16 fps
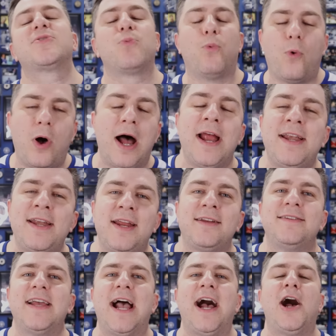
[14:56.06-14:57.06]
is
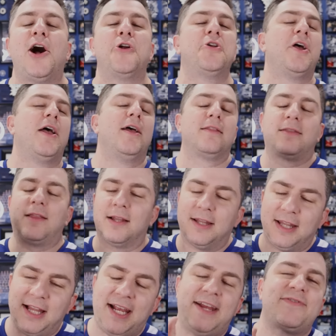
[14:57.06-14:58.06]
winding down, the
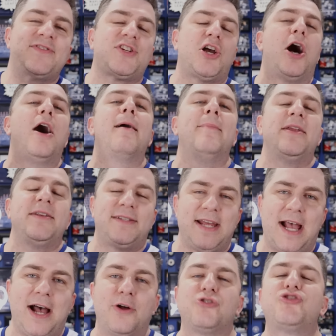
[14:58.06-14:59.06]
Leafs calm it
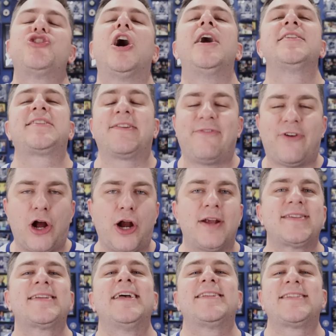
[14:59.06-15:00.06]
down. John
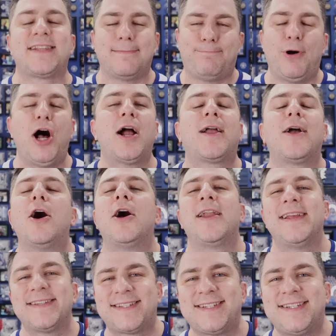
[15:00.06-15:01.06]
Tavares gets the puck
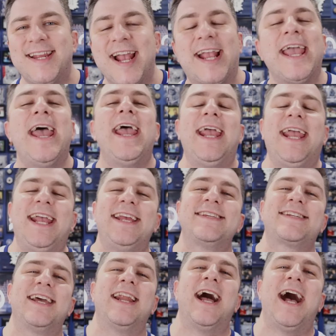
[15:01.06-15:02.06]
on his stick.
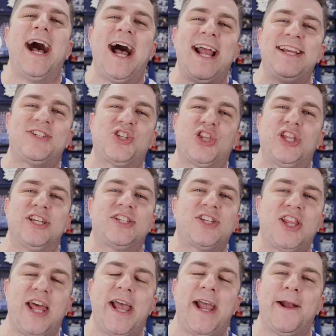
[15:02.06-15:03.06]
He's going to ice this
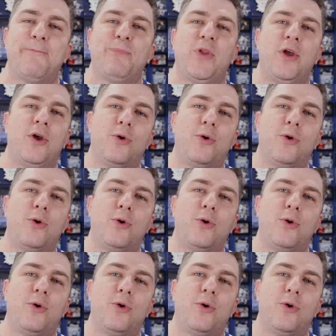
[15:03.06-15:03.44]
thing